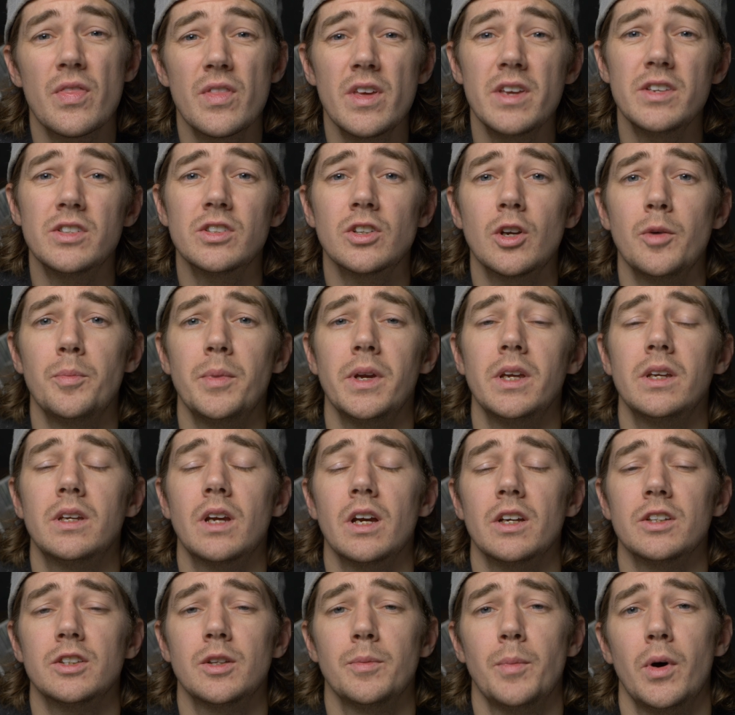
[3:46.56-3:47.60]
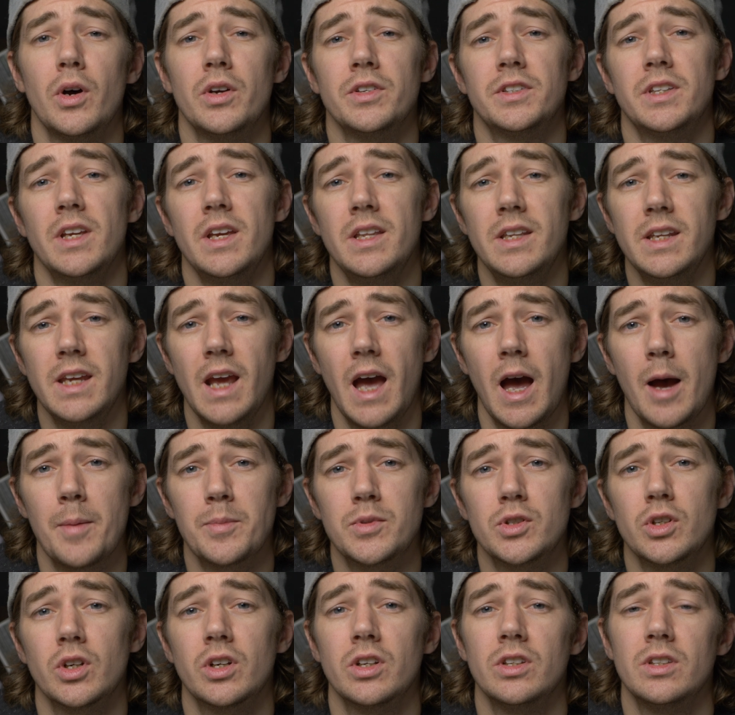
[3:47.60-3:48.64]
This can be customised in the app
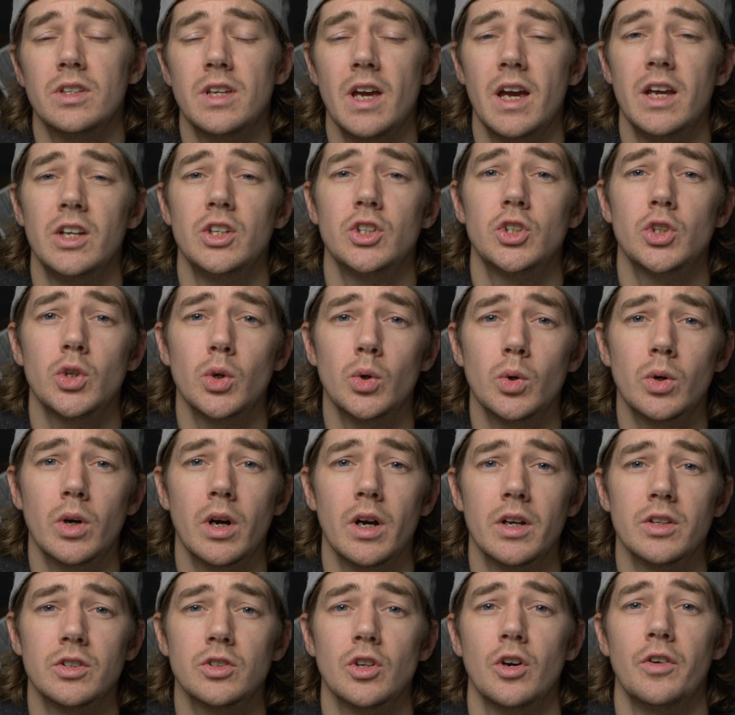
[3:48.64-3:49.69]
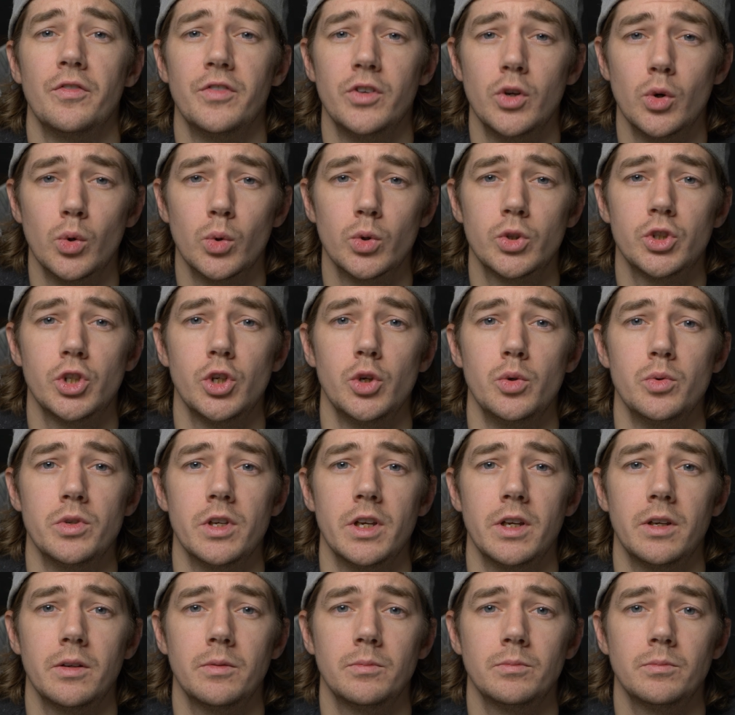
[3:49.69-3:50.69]
to contain shortcuts of your choosing.